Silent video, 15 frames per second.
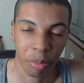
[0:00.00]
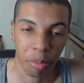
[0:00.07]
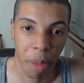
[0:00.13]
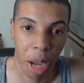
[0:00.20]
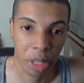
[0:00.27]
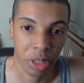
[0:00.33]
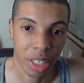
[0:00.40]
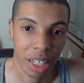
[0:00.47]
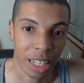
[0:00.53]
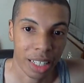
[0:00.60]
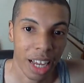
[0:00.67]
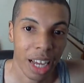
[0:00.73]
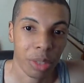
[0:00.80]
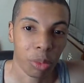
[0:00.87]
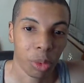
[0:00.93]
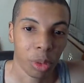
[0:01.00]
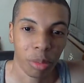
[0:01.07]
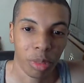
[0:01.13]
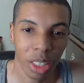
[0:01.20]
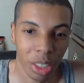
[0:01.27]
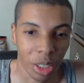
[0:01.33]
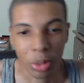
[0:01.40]
master's getting his ass
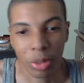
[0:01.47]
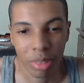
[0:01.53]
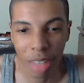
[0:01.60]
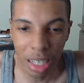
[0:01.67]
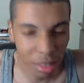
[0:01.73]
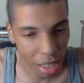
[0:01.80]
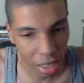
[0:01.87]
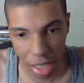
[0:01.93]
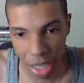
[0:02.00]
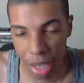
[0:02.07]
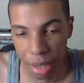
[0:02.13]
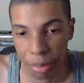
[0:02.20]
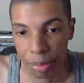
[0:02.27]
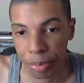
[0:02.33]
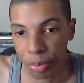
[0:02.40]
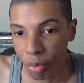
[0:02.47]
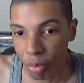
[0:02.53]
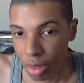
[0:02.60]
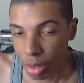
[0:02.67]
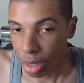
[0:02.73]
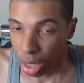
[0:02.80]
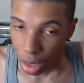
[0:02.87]
whooped. Things like that.
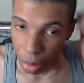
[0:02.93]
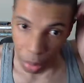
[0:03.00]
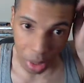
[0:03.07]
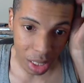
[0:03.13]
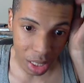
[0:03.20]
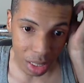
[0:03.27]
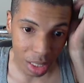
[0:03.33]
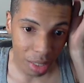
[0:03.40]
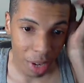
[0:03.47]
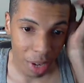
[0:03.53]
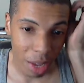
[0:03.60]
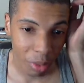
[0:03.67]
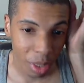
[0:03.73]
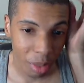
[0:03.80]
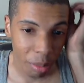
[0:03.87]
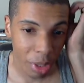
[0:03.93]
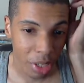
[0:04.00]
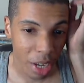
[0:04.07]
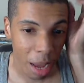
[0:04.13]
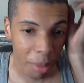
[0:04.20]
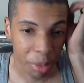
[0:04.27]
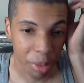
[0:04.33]
But this didn't really much
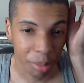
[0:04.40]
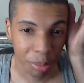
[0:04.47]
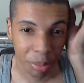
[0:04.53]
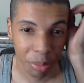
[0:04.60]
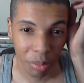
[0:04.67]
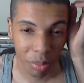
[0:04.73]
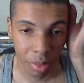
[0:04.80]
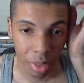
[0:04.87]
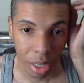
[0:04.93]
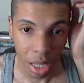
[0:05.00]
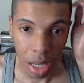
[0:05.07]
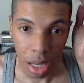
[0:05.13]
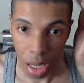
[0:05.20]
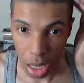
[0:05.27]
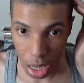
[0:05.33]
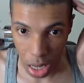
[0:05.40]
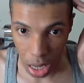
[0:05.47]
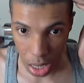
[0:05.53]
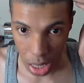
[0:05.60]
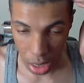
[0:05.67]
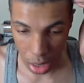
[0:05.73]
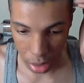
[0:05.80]
happen,
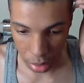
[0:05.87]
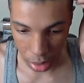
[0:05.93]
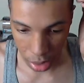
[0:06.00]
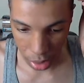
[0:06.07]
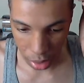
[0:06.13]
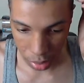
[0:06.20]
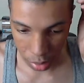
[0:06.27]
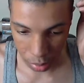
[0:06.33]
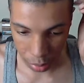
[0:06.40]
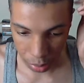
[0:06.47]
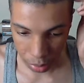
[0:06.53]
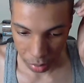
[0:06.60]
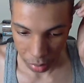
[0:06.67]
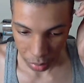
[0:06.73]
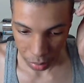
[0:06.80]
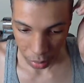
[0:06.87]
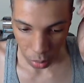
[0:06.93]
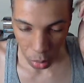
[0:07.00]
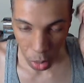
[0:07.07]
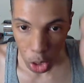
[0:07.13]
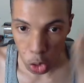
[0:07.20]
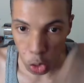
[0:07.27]
and
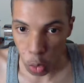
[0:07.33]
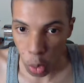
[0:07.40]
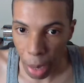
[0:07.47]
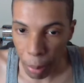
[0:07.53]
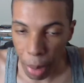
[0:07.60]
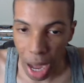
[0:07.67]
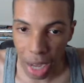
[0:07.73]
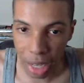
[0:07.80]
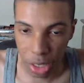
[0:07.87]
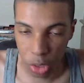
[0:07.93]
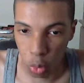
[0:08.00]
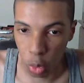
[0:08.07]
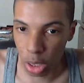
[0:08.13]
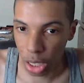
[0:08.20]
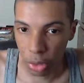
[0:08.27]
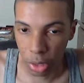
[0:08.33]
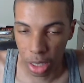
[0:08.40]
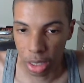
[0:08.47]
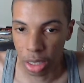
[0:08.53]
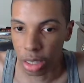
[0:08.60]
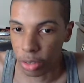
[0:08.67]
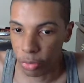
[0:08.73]
Yuhabak is really on
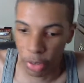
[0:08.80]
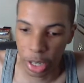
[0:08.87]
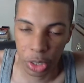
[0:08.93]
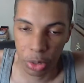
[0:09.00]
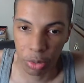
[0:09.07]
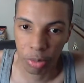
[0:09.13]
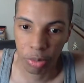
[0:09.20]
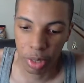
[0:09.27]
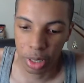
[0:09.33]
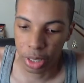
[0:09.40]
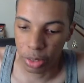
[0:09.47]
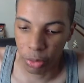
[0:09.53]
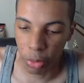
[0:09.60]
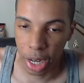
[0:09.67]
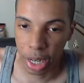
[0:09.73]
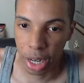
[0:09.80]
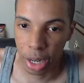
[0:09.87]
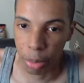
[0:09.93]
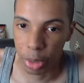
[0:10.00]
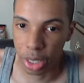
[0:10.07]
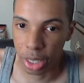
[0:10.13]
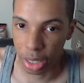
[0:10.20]
defensive right now
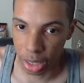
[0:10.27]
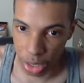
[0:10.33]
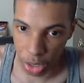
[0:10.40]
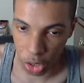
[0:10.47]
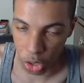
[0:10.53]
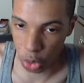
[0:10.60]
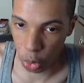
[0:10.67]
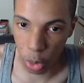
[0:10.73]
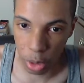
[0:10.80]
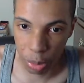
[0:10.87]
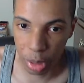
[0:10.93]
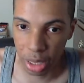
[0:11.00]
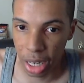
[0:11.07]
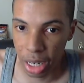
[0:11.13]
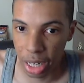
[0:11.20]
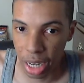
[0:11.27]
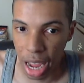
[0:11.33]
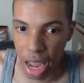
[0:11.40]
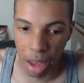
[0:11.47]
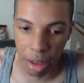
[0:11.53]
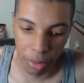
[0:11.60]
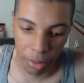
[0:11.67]
because his sword's been cut in
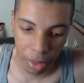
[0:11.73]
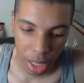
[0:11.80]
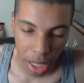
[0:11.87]
half